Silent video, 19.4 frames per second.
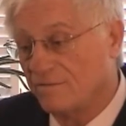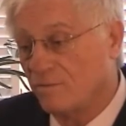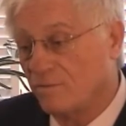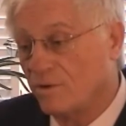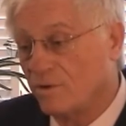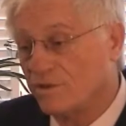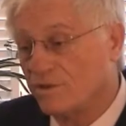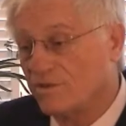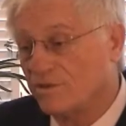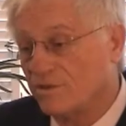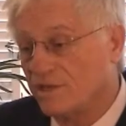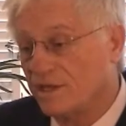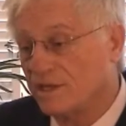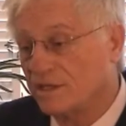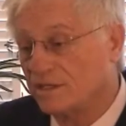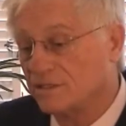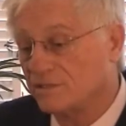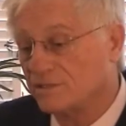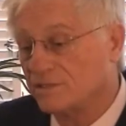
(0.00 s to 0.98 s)
for the
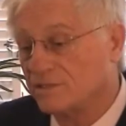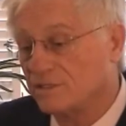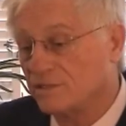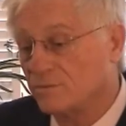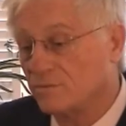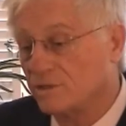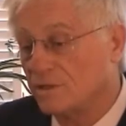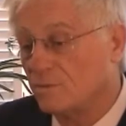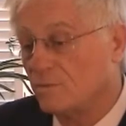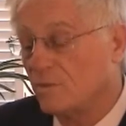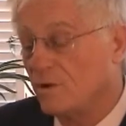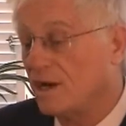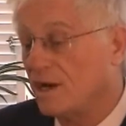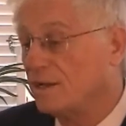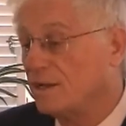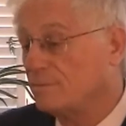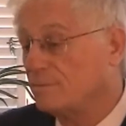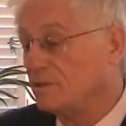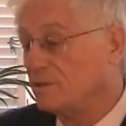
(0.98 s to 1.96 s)
things that we
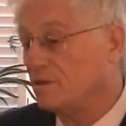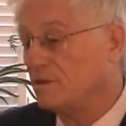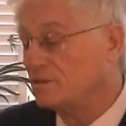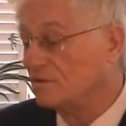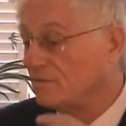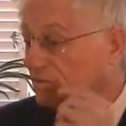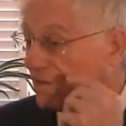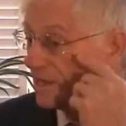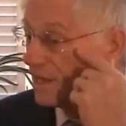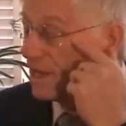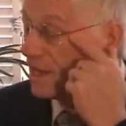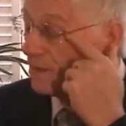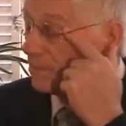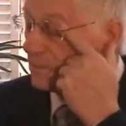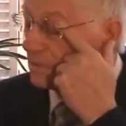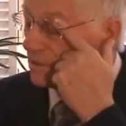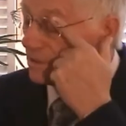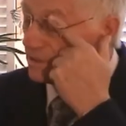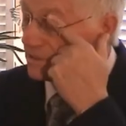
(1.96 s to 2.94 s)
want because of the
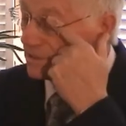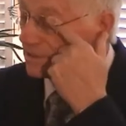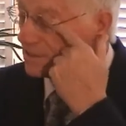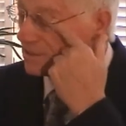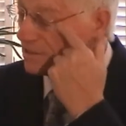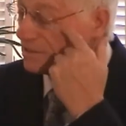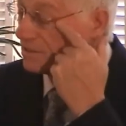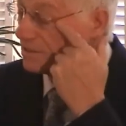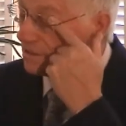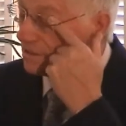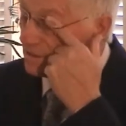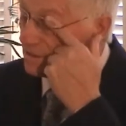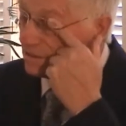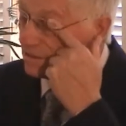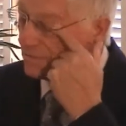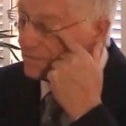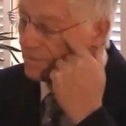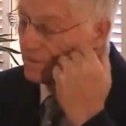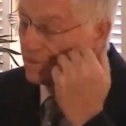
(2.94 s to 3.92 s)
opulence
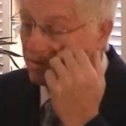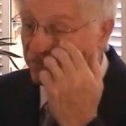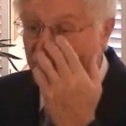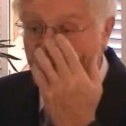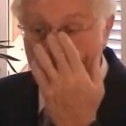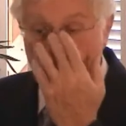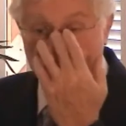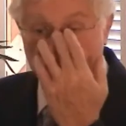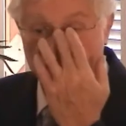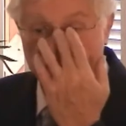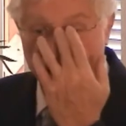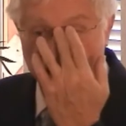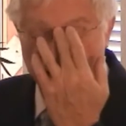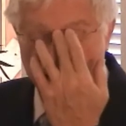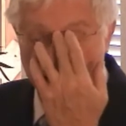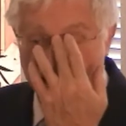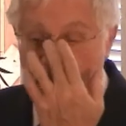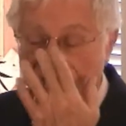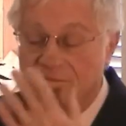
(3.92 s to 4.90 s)
of what we
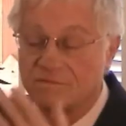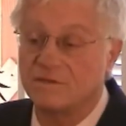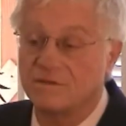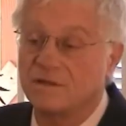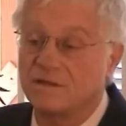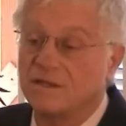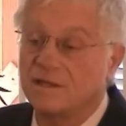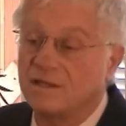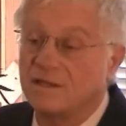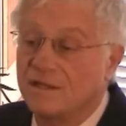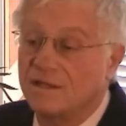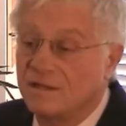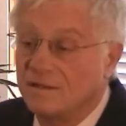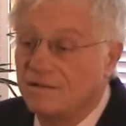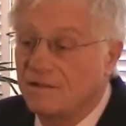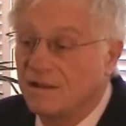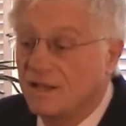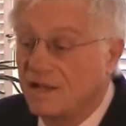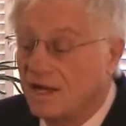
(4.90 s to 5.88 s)
have.
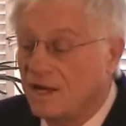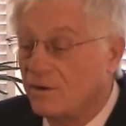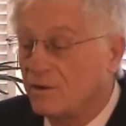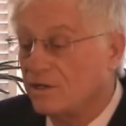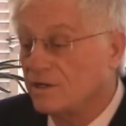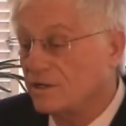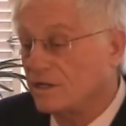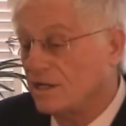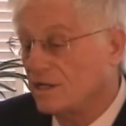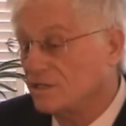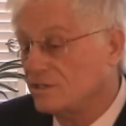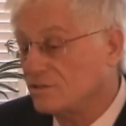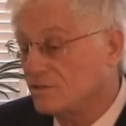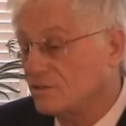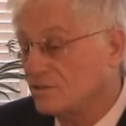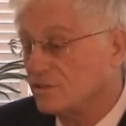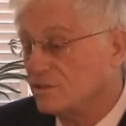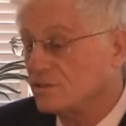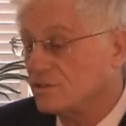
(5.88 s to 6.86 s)
Our
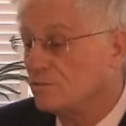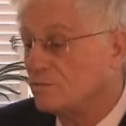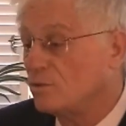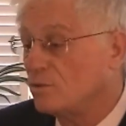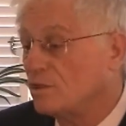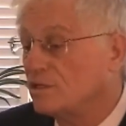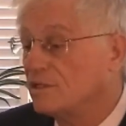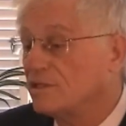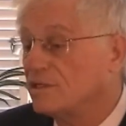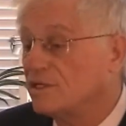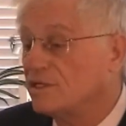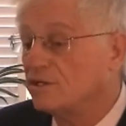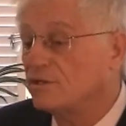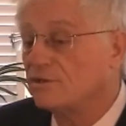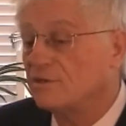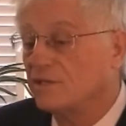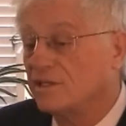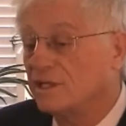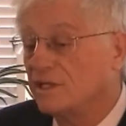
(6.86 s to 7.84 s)
danger is the more
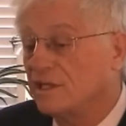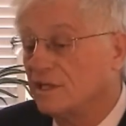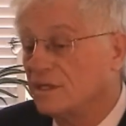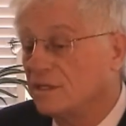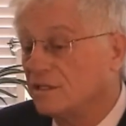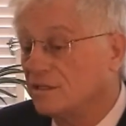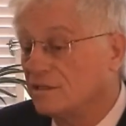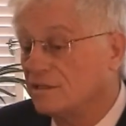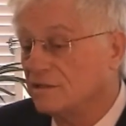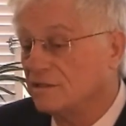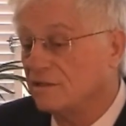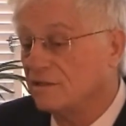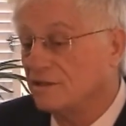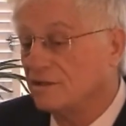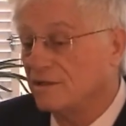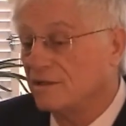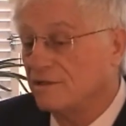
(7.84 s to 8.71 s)
linear thinking